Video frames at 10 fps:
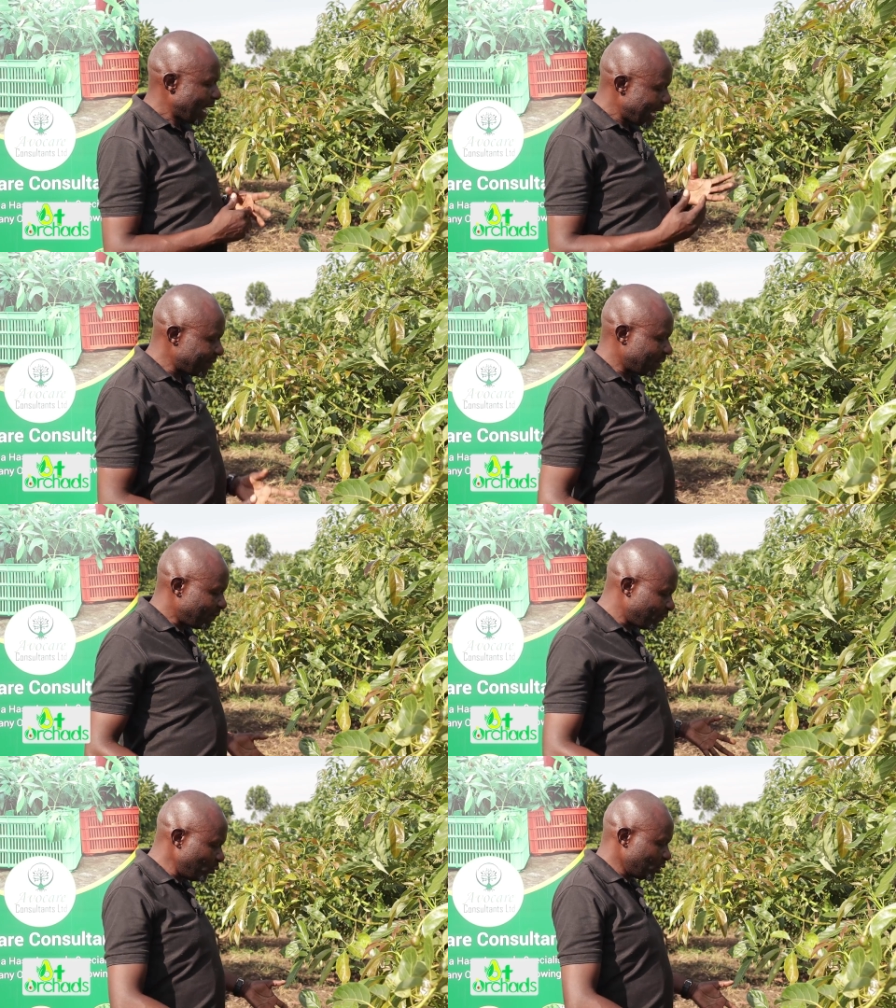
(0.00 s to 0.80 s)
and the
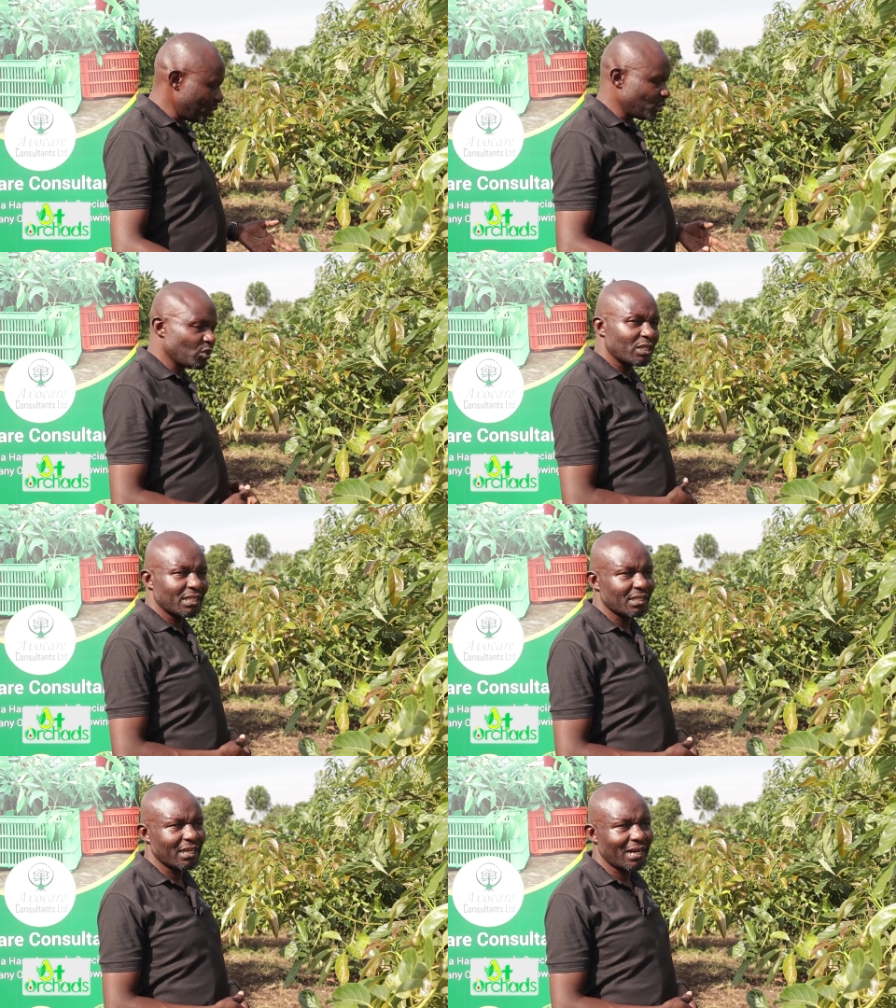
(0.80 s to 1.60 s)
fruit is not
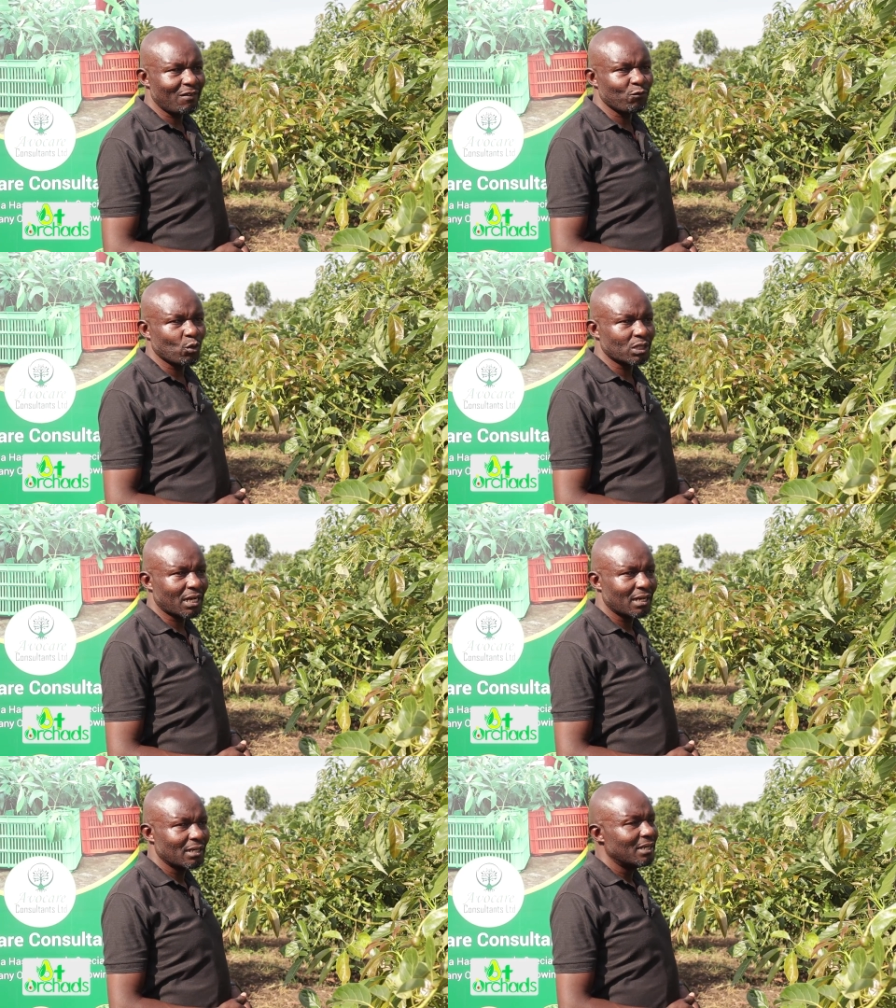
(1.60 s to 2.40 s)
getting enough water,